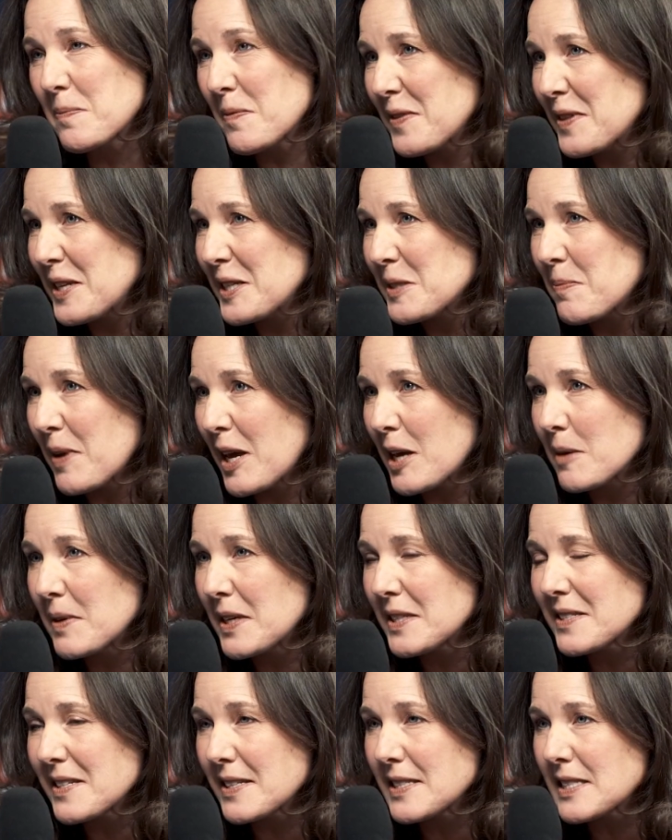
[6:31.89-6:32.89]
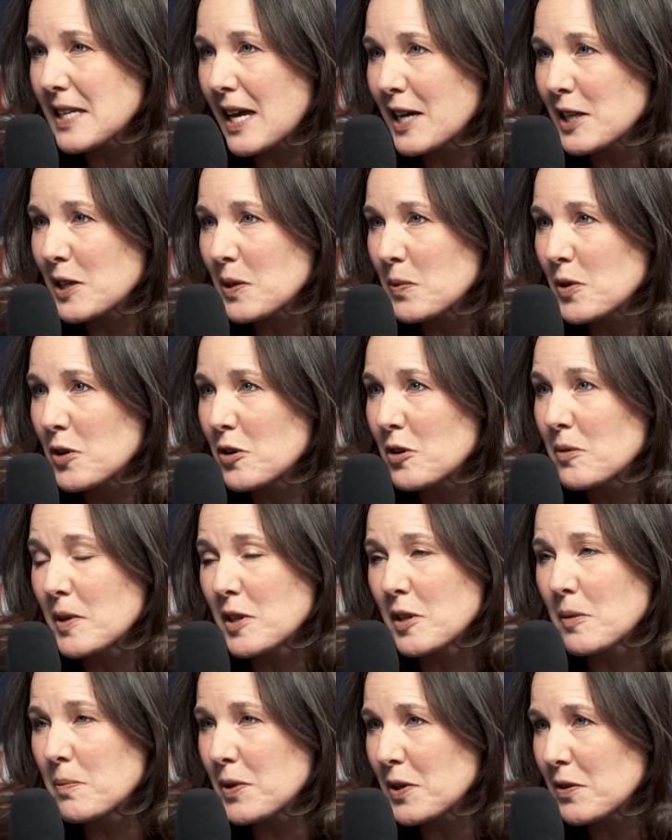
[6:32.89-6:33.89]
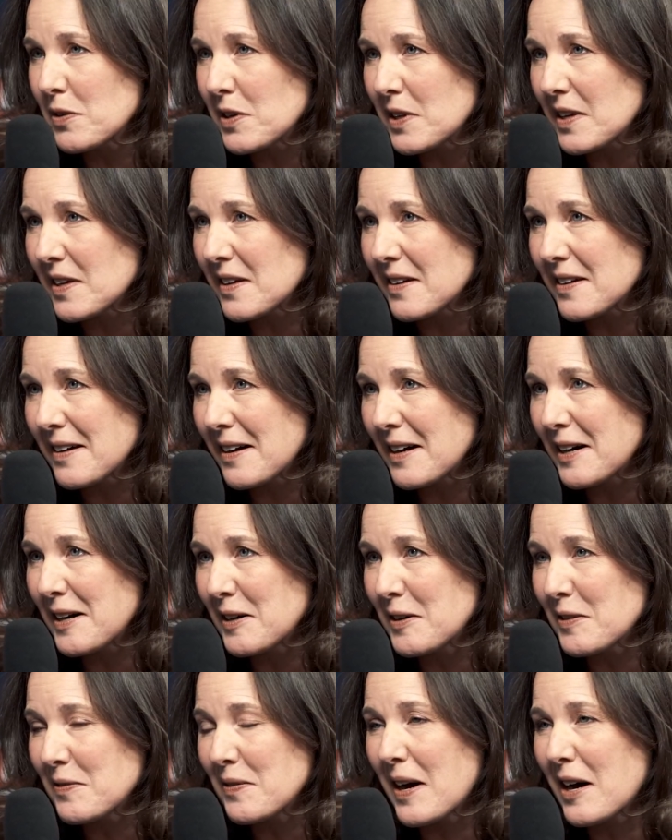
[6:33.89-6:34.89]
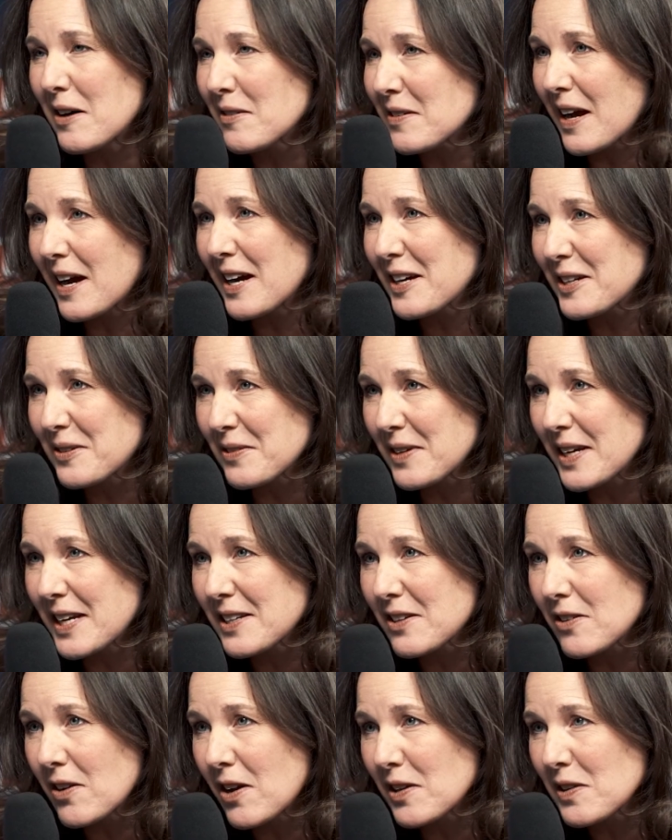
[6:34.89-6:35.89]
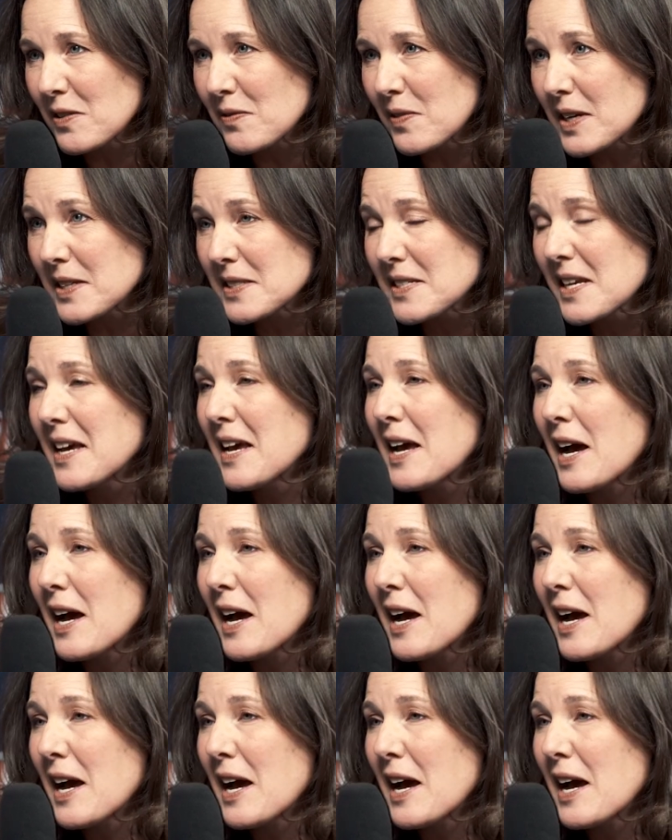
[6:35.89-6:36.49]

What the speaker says: these babies inside the womb and the beauty of how God created all of us.